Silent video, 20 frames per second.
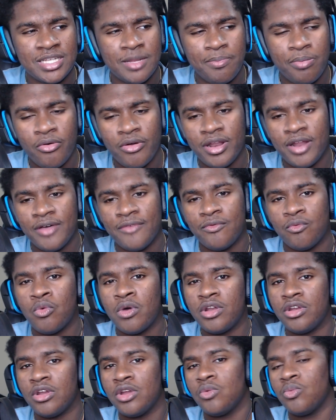point of
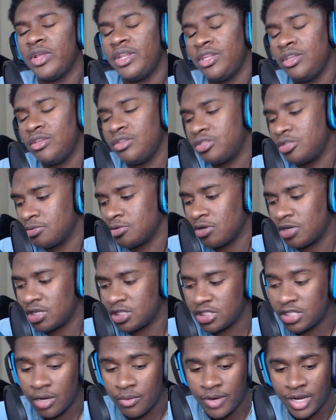wondering when YouTube's gonna
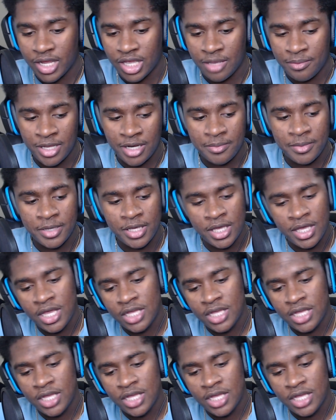start recommending me.